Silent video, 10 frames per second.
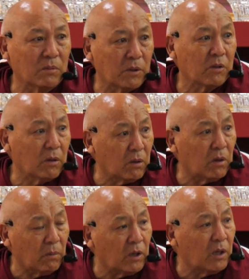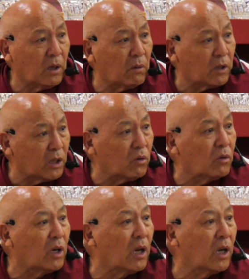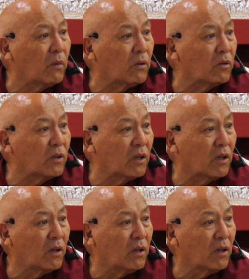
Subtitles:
But even in our day-to-day life, you see,